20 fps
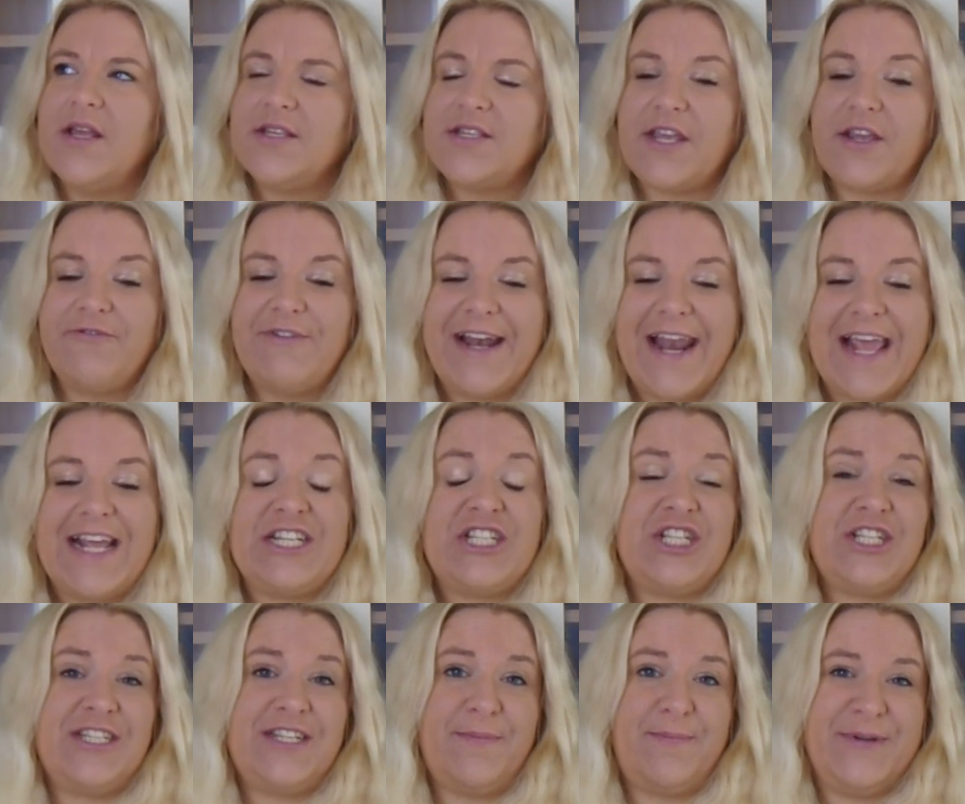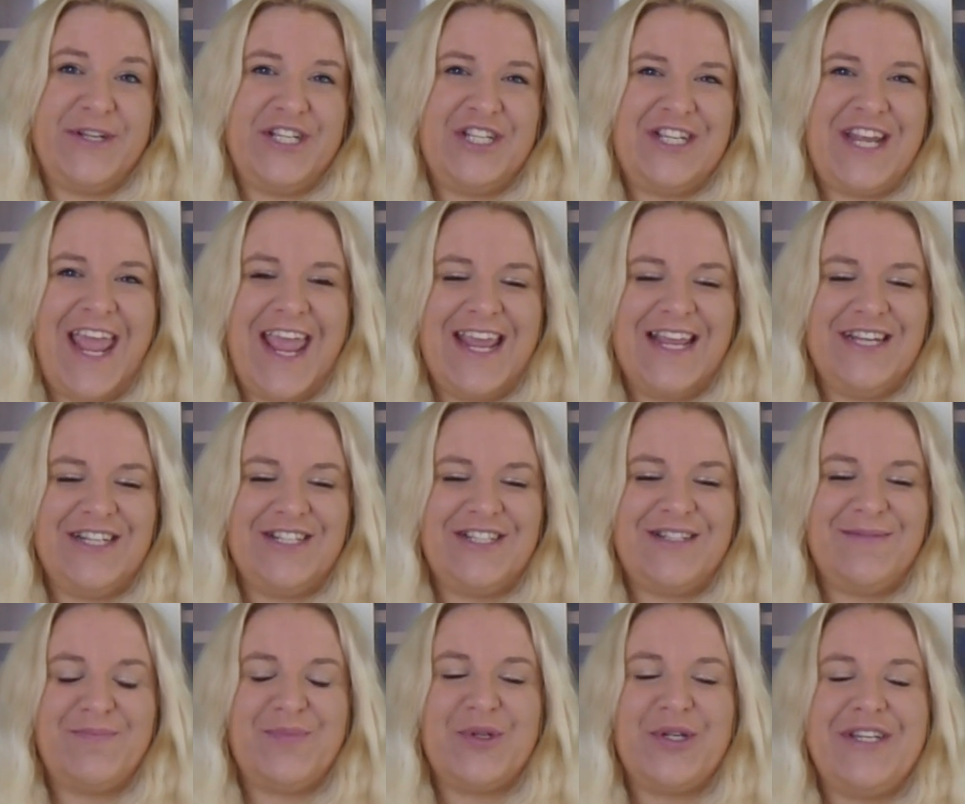So your relationship has
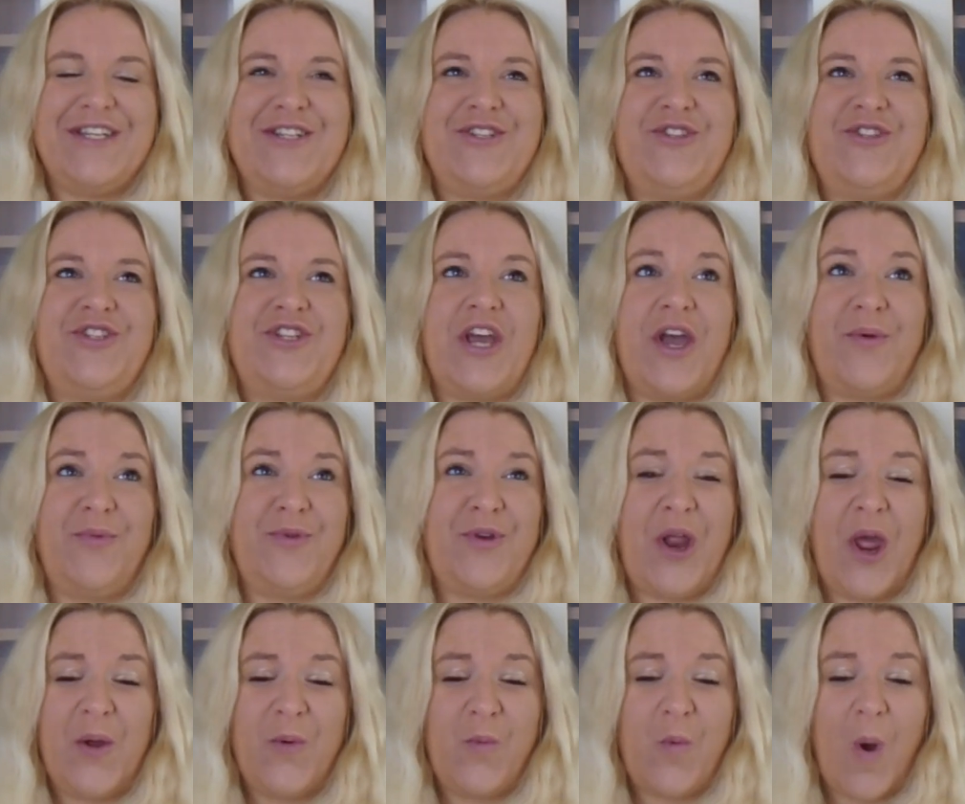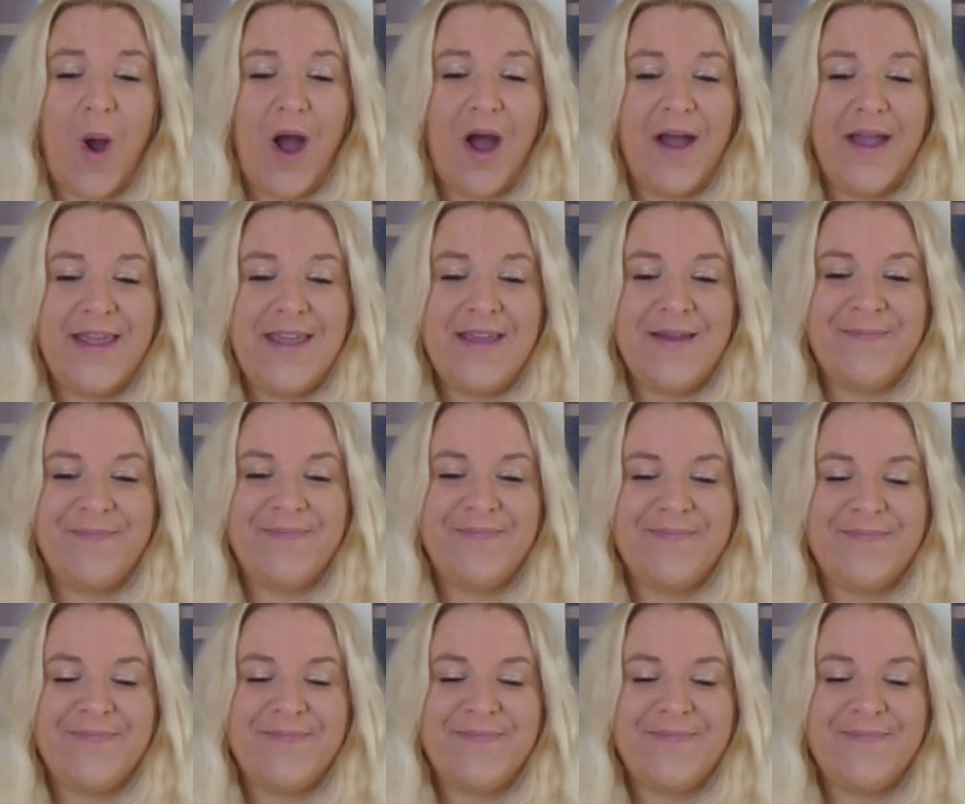changed, but you don't know why.